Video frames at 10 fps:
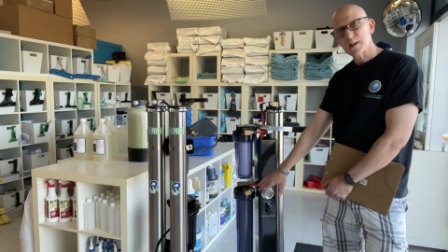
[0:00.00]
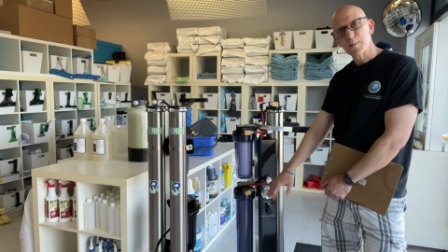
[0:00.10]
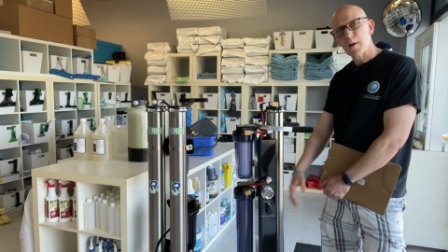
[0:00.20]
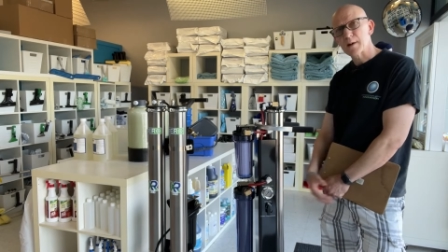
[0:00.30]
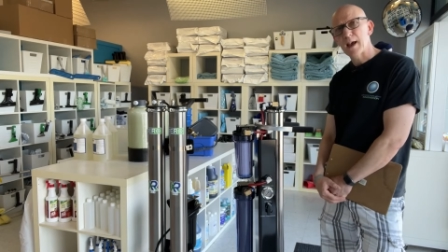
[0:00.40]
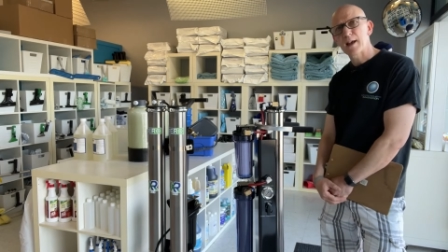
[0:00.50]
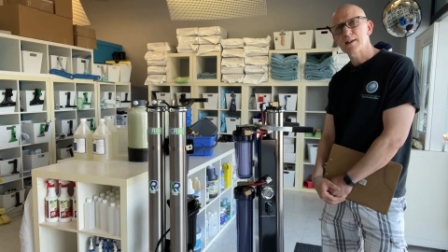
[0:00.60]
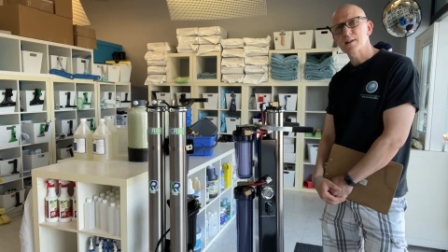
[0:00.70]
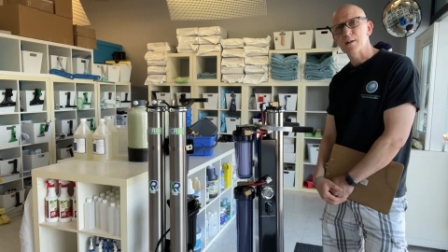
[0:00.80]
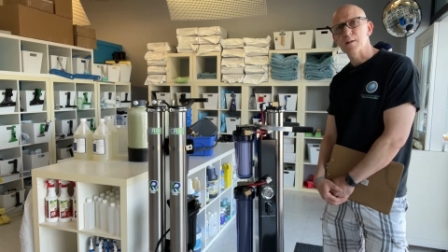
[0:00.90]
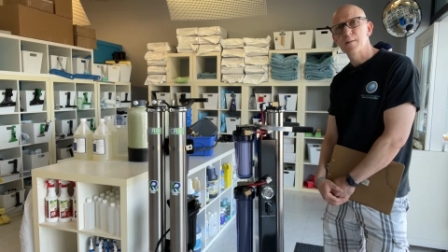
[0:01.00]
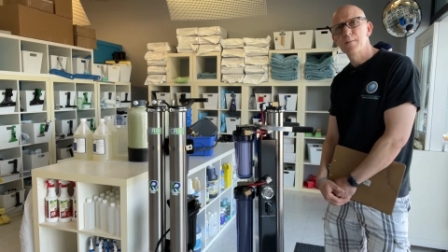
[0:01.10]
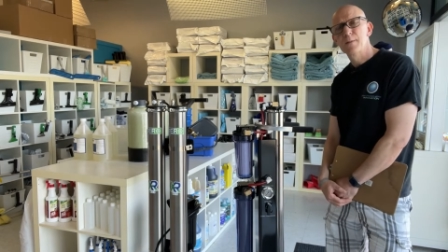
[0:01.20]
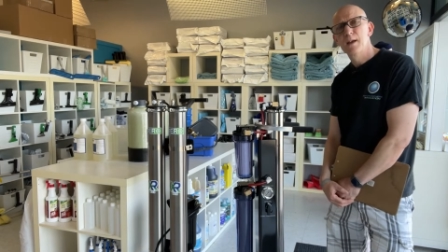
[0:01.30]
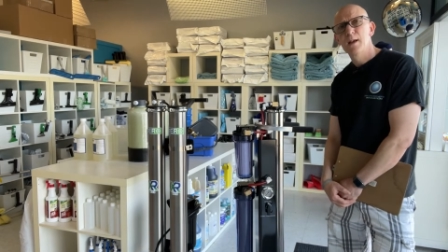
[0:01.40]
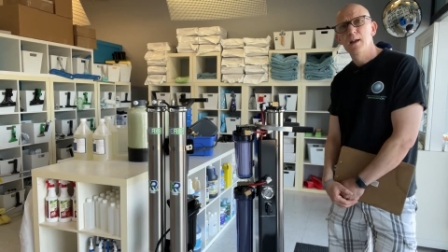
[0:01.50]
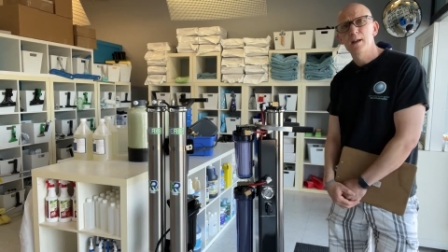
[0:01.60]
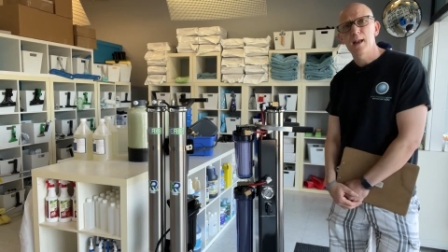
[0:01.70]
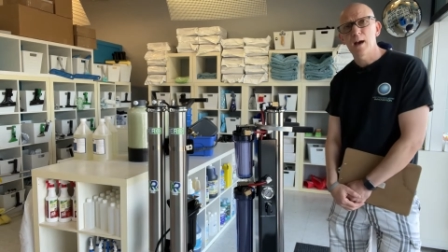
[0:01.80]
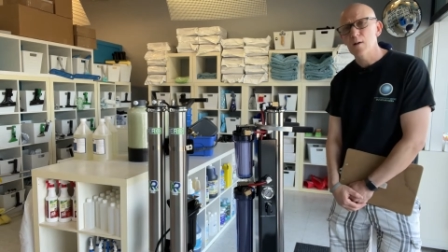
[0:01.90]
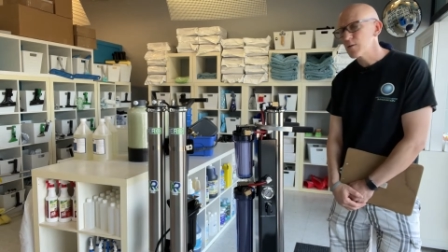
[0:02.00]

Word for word: small canister. Now,